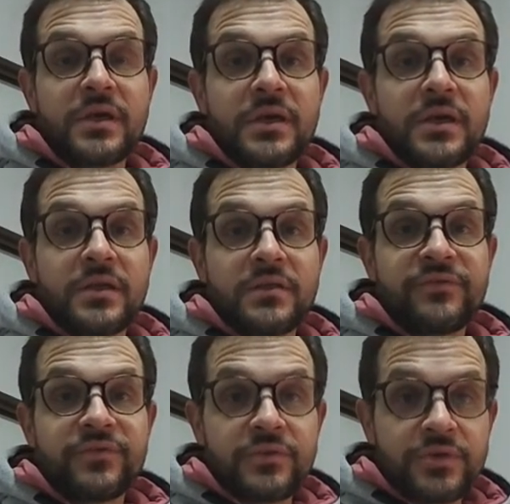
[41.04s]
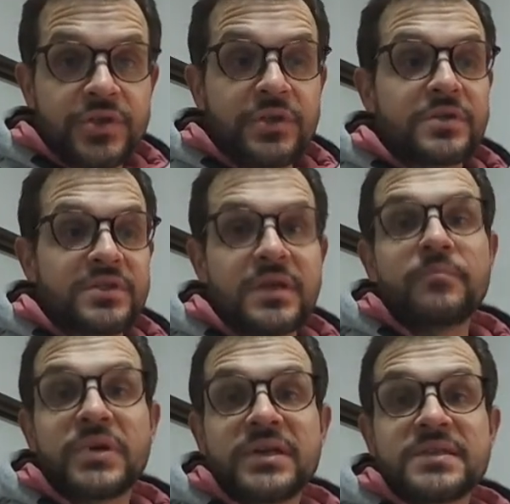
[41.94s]
in the future, step
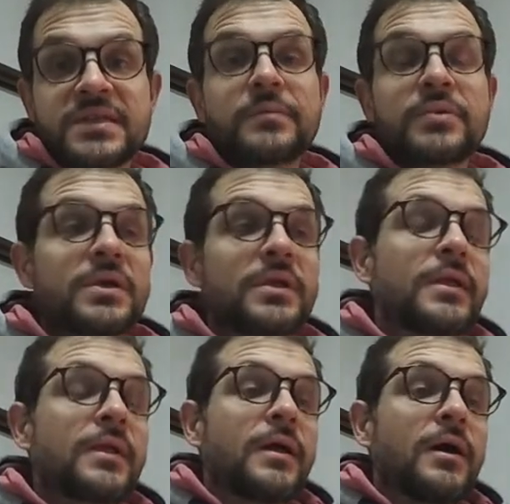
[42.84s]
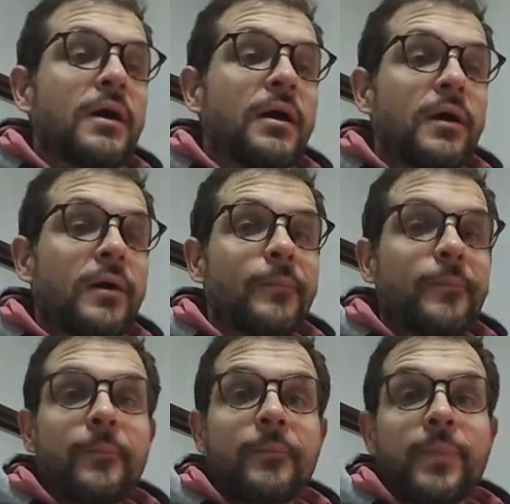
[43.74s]
by step.
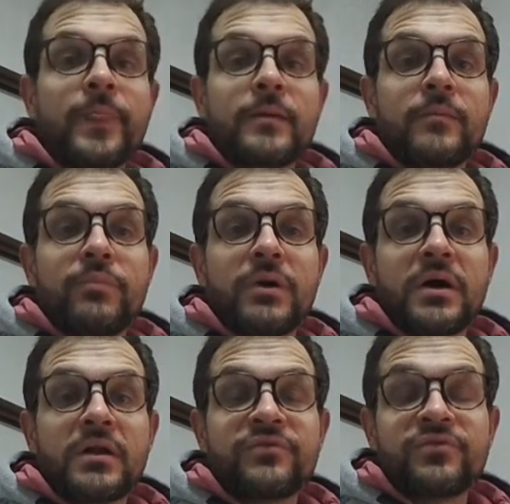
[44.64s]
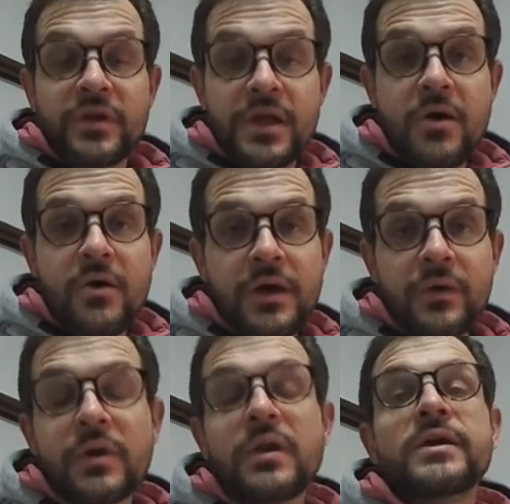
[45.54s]
But for now, I
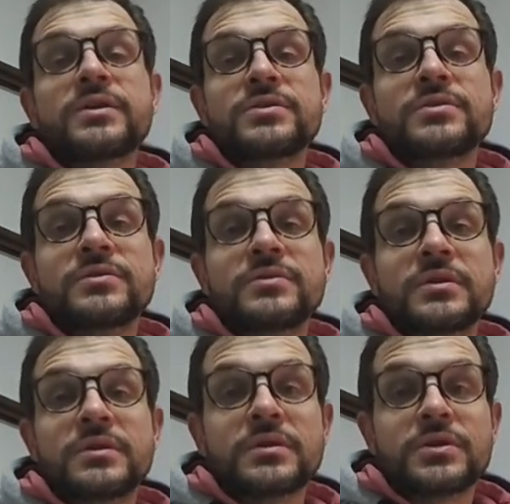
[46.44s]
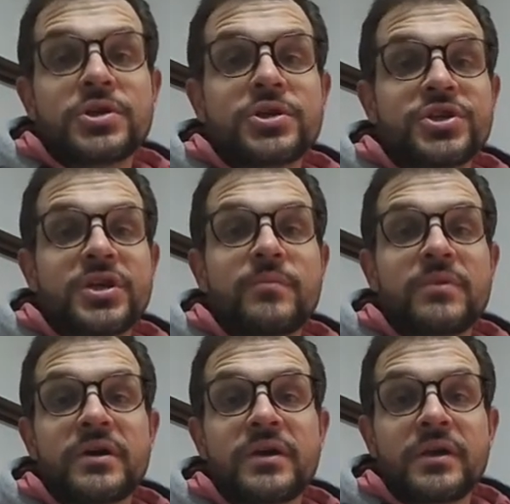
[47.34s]
would like to share
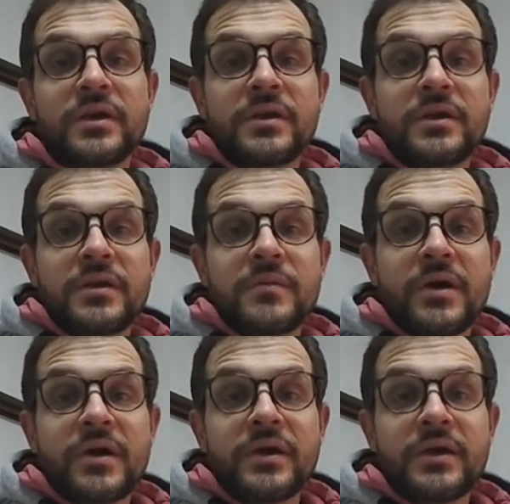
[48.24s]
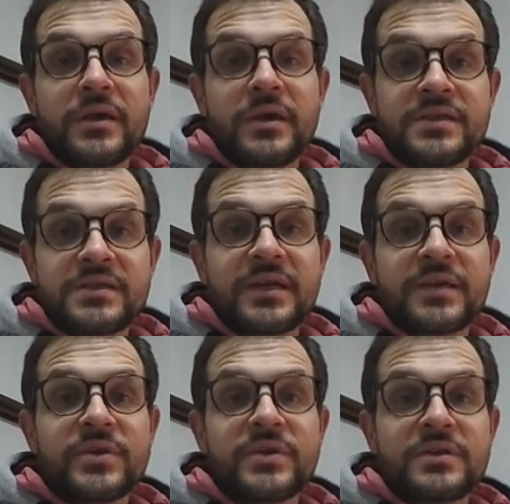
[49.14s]
my
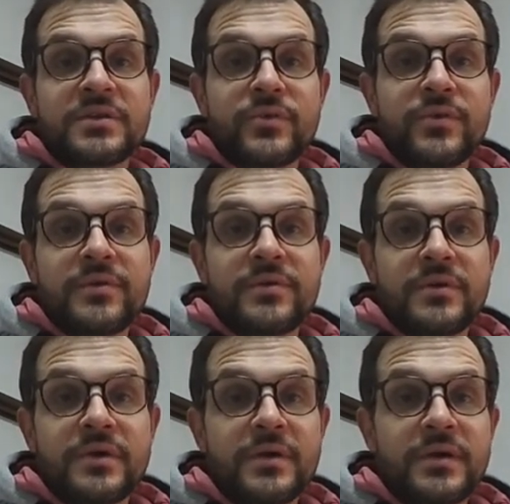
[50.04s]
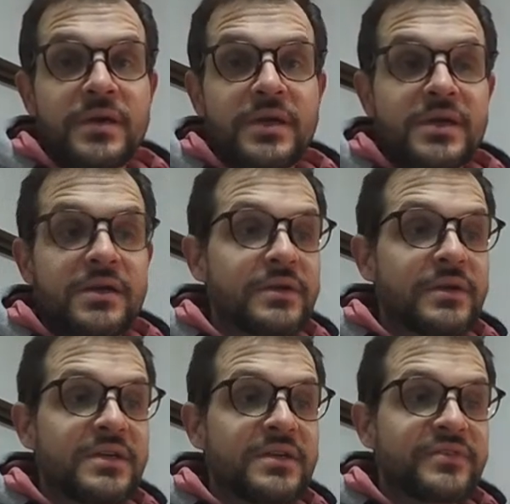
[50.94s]
excitement with you. I currently
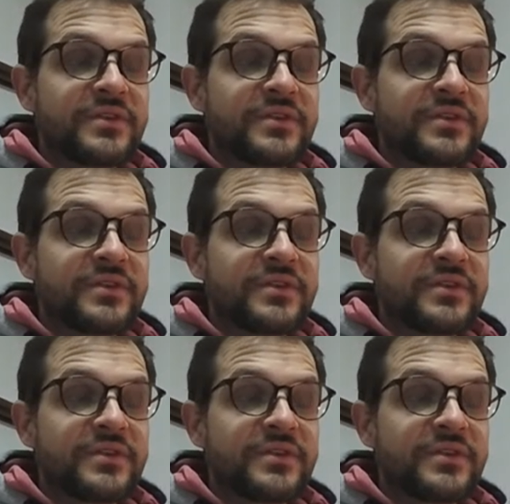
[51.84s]
have.